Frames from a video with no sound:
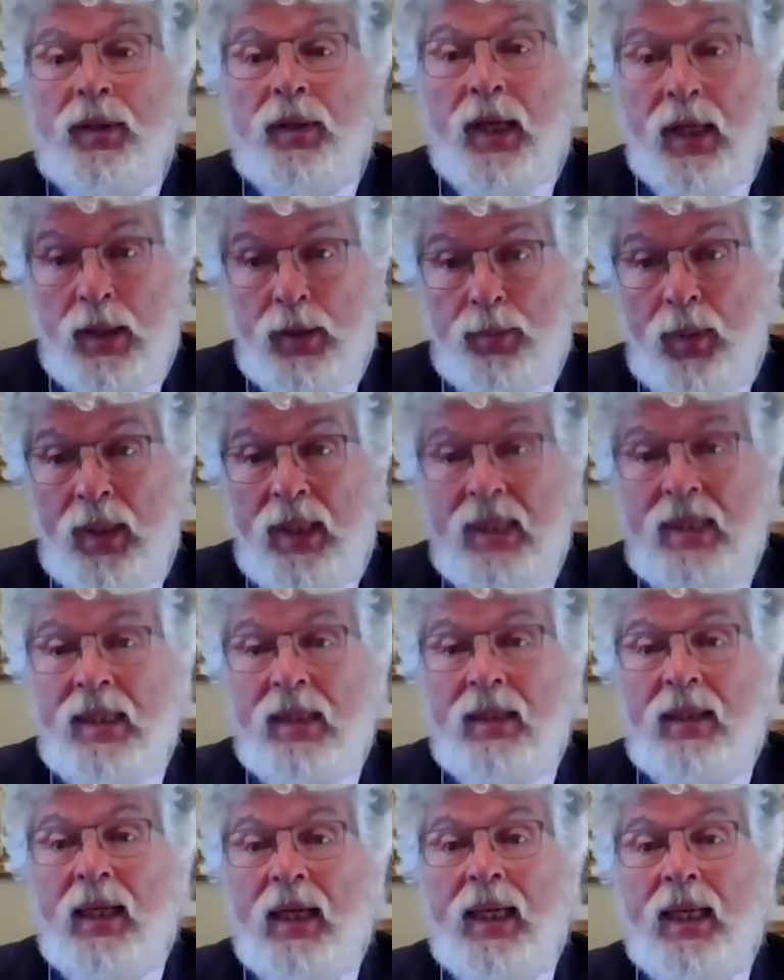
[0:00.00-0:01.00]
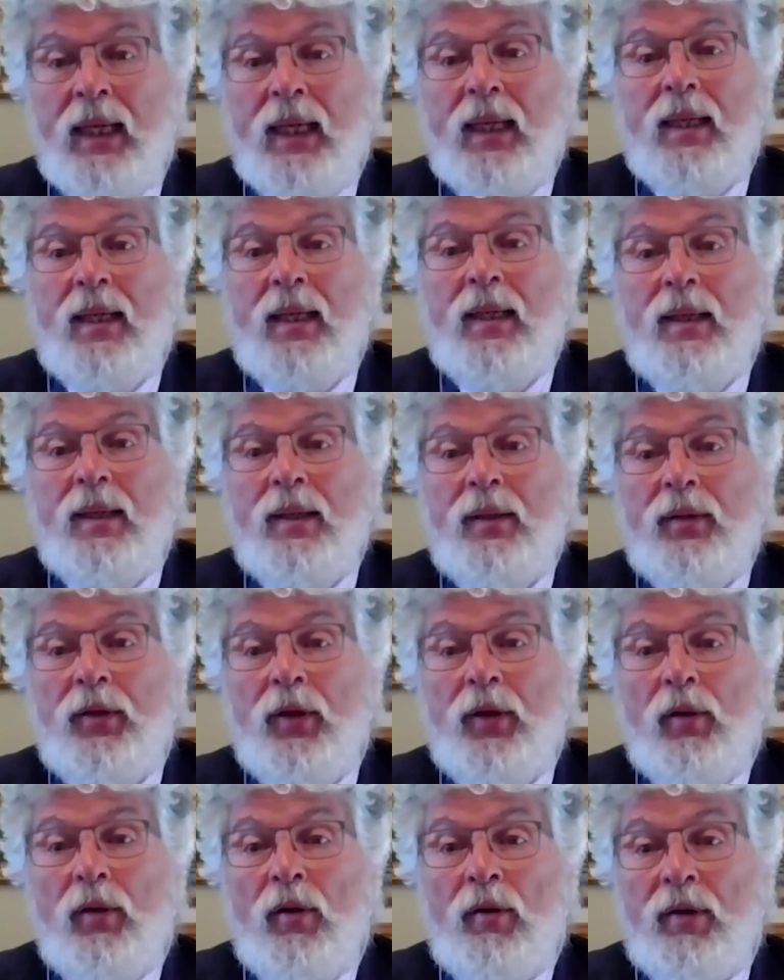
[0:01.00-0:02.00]
explicitly
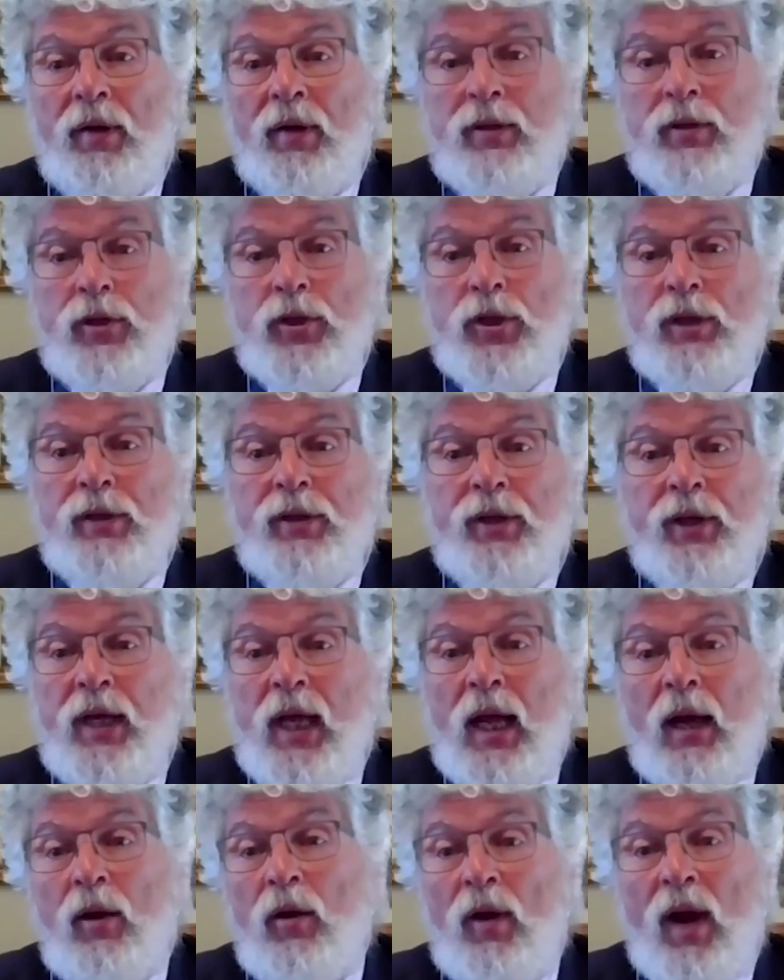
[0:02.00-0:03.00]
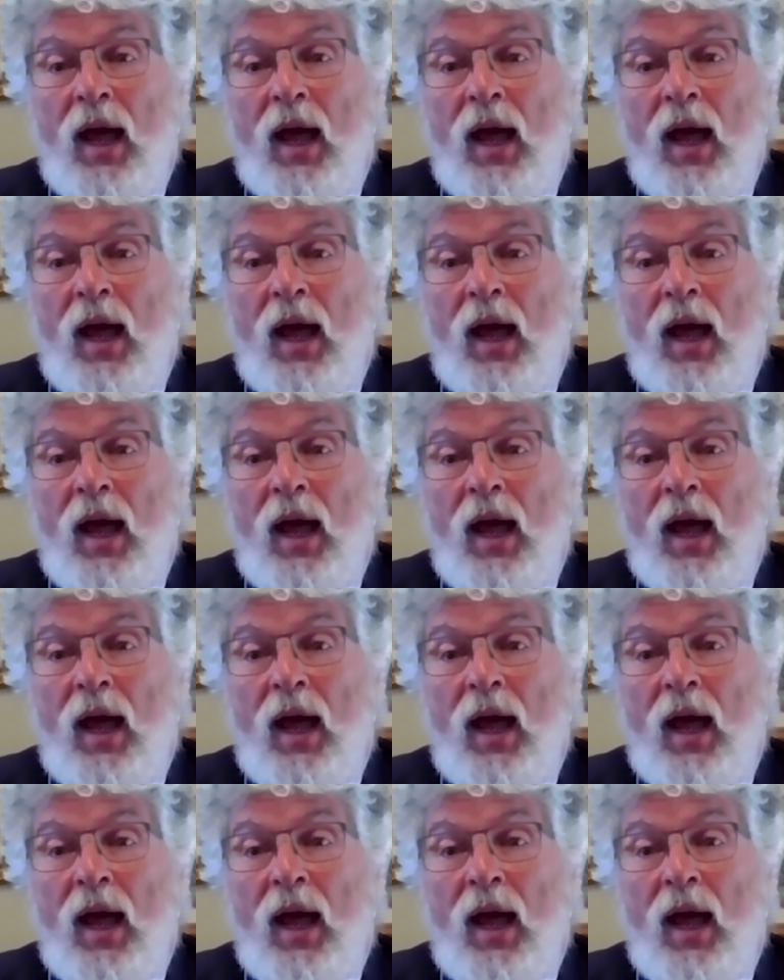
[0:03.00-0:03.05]
the orange, the yellow